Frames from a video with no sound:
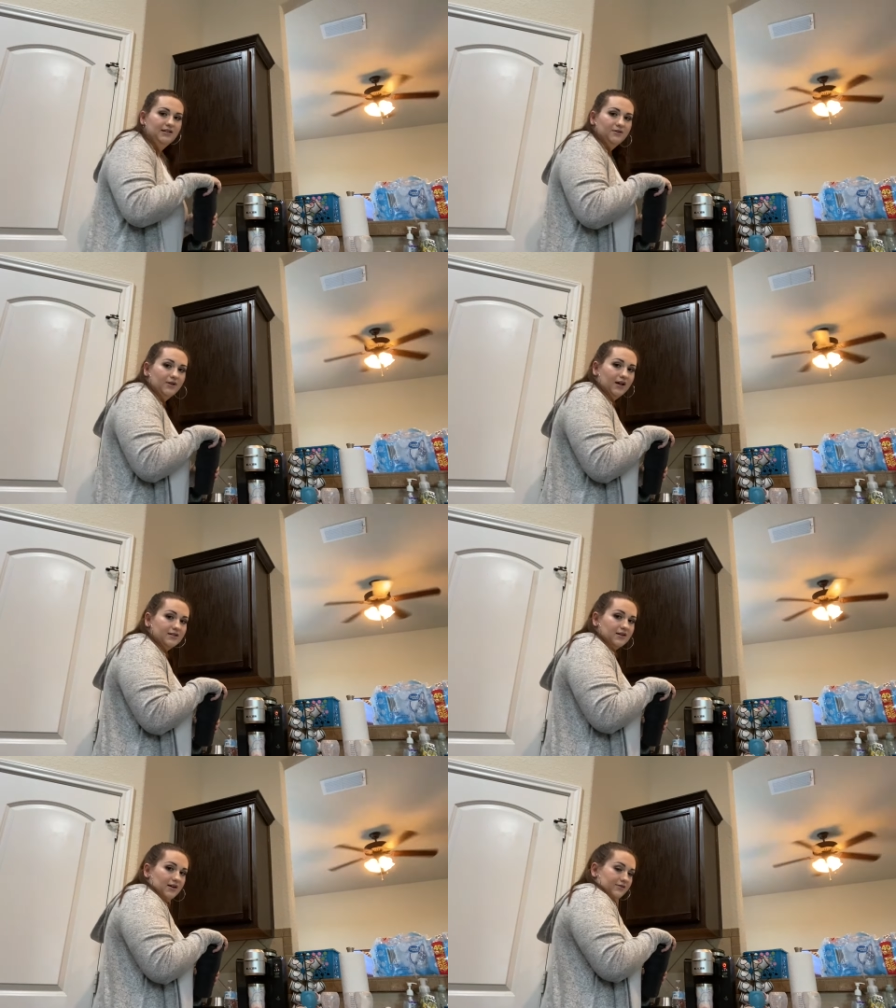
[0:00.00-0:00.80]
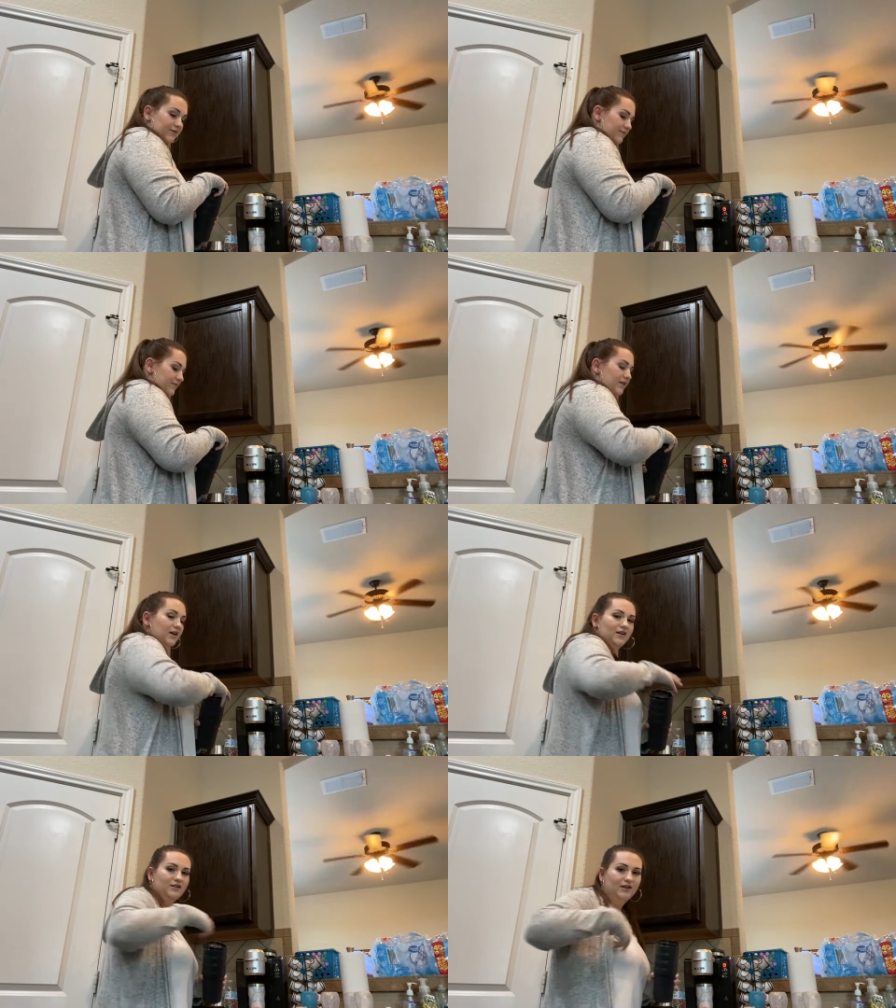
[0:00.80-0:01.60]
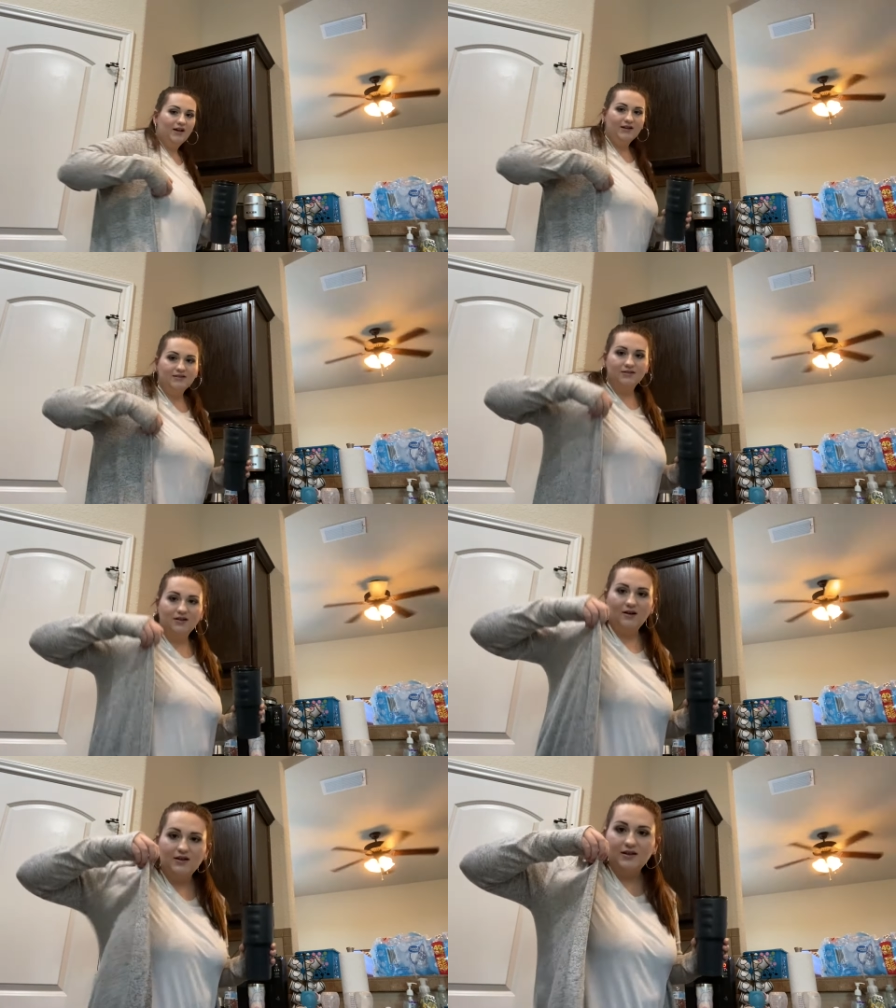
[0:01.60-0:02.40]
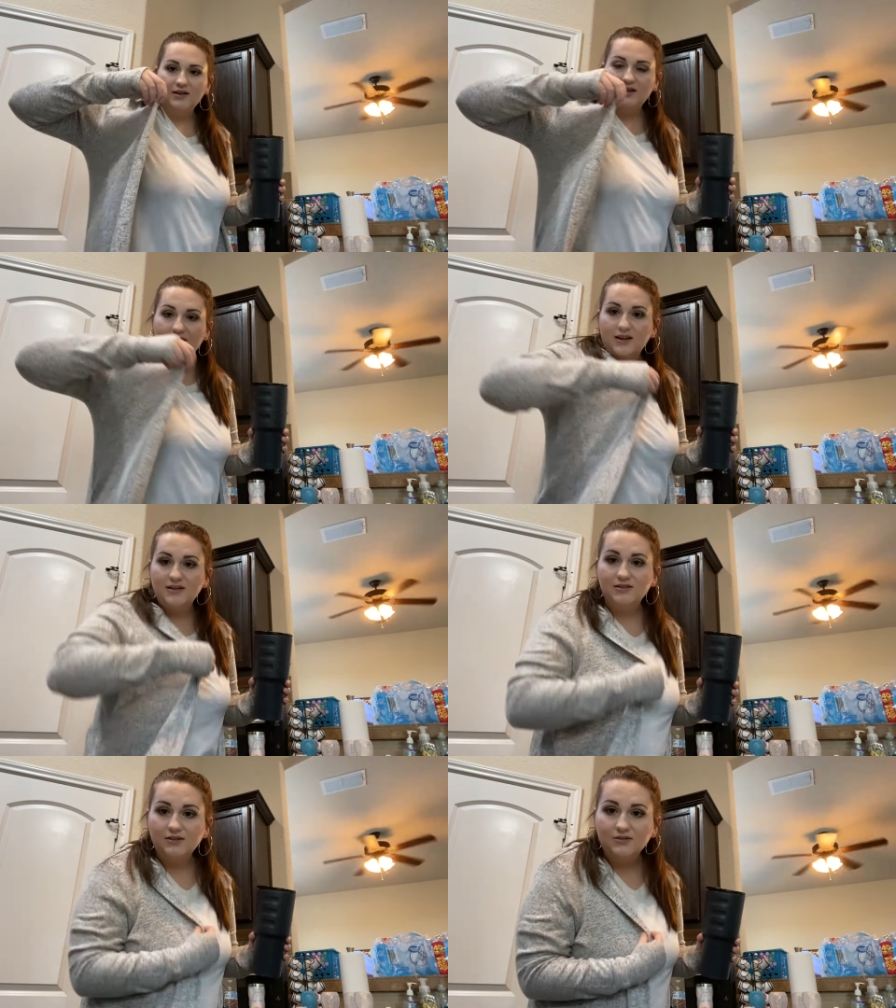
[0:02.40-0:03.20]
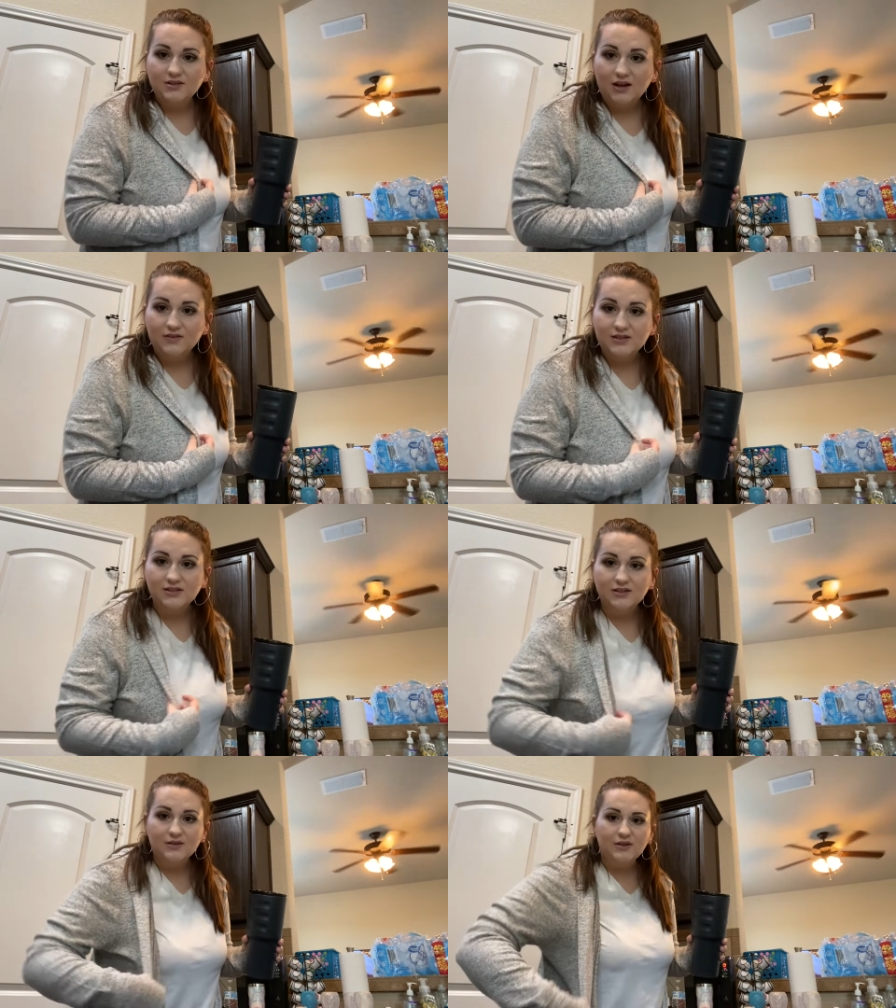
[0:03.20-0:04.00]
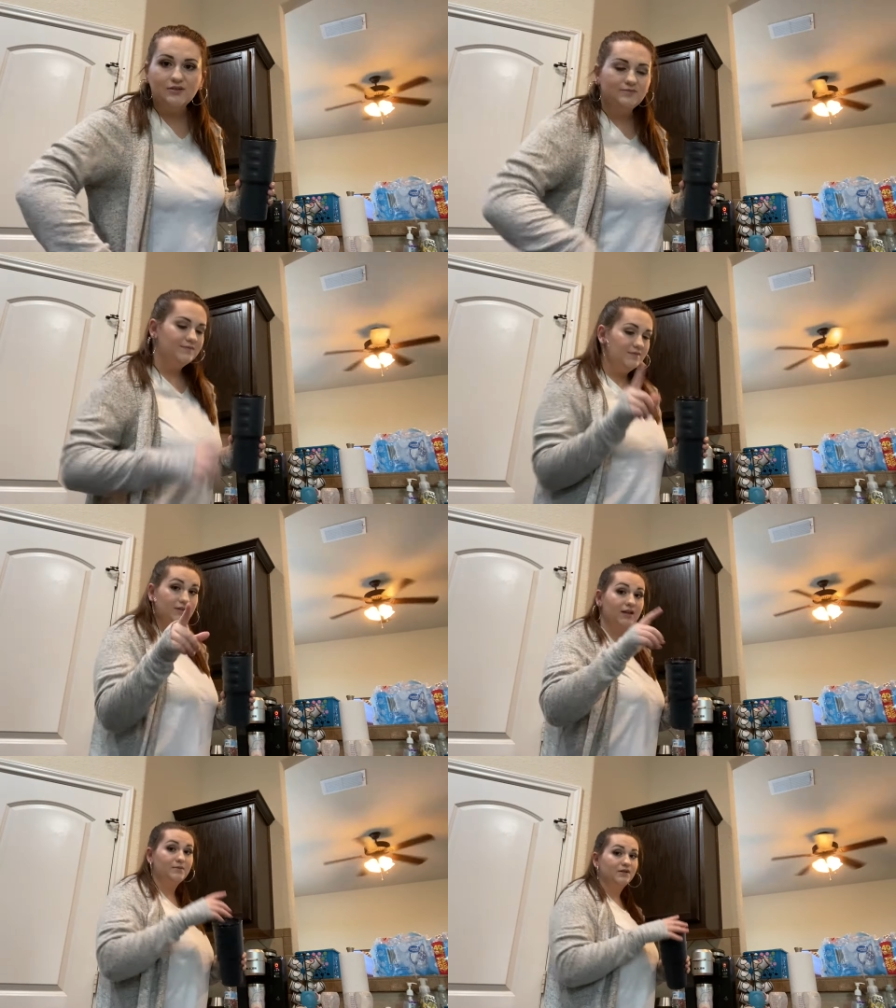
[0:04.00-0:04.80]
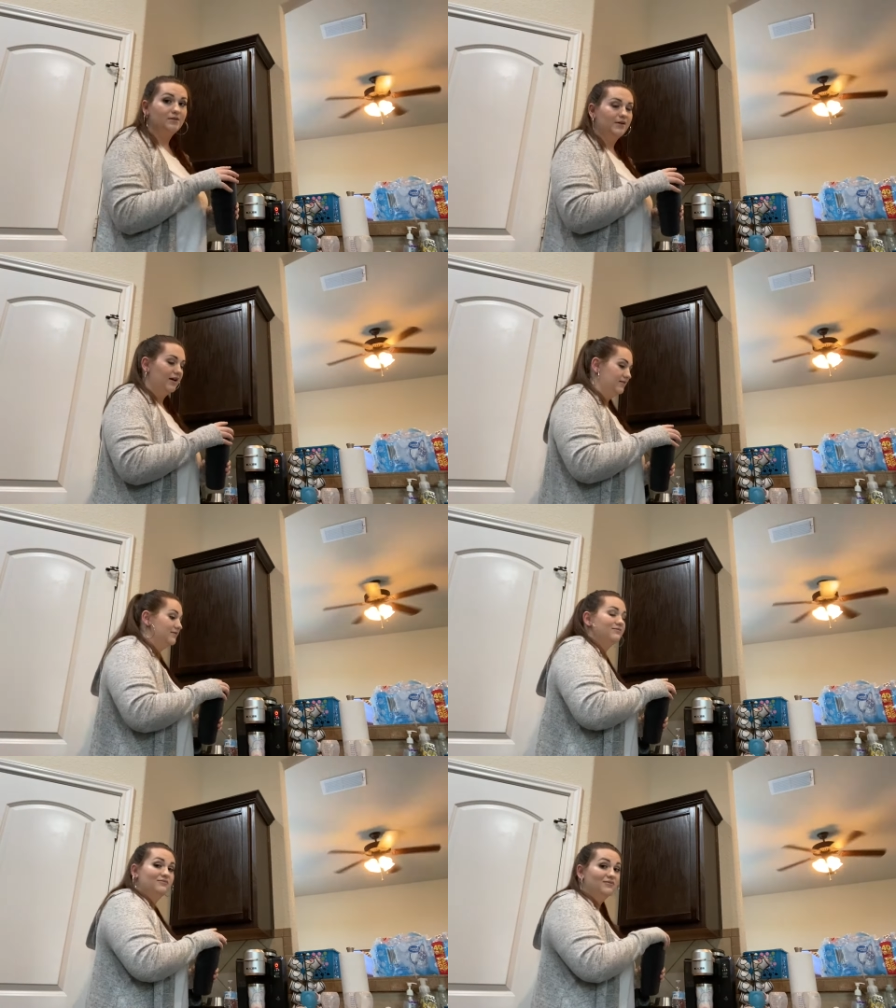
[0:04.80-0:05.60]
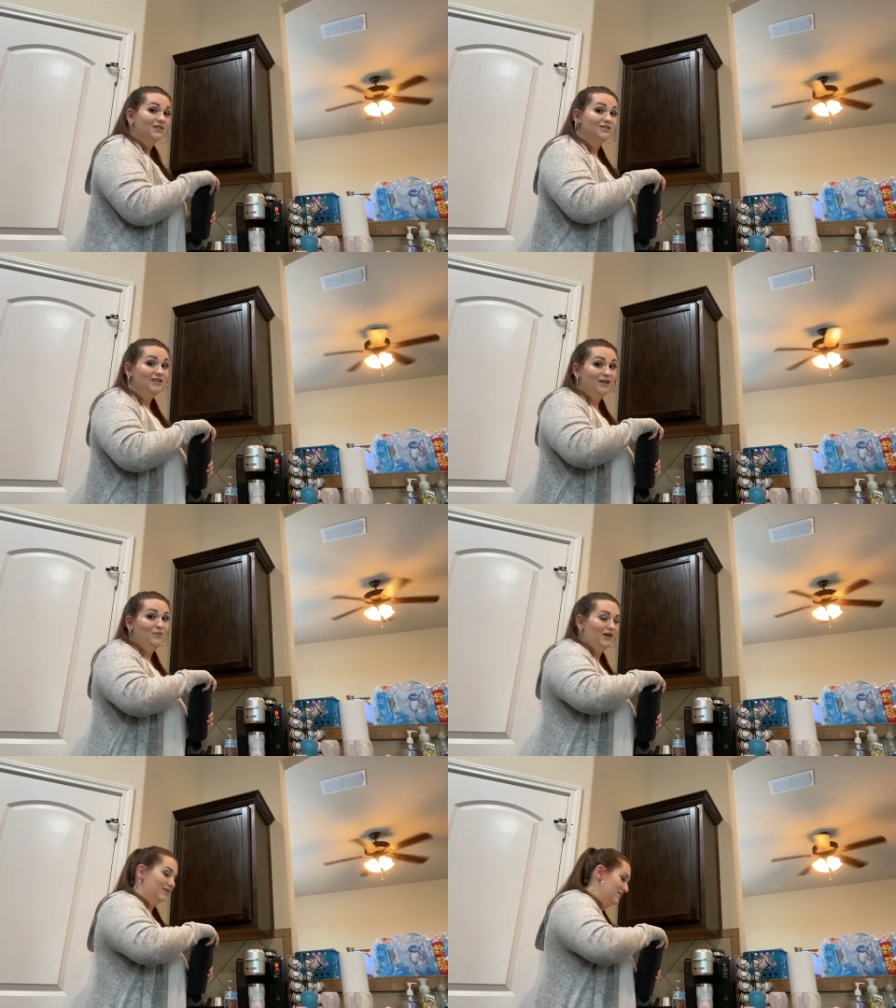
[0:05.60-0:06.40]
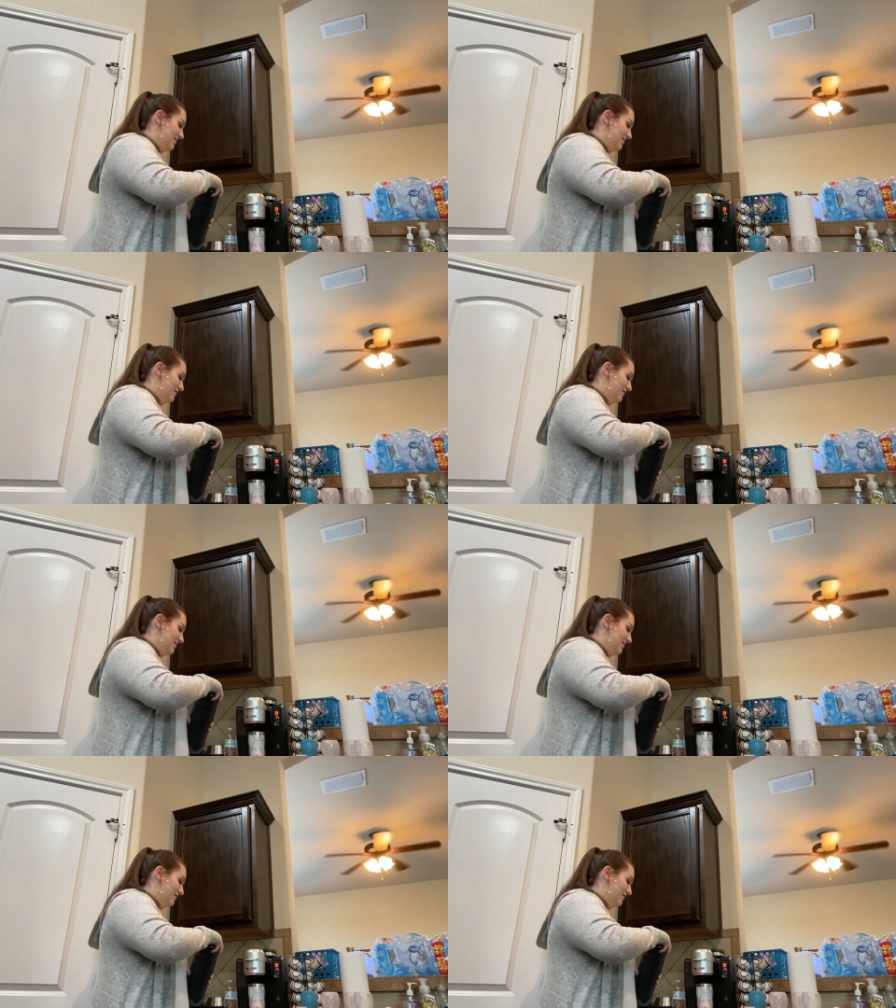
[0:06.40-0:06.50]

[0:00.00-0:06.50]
without his coffee. And guys, his cardigan, it is so soft and so cute. Sam's Club, guys, like 10 bucks.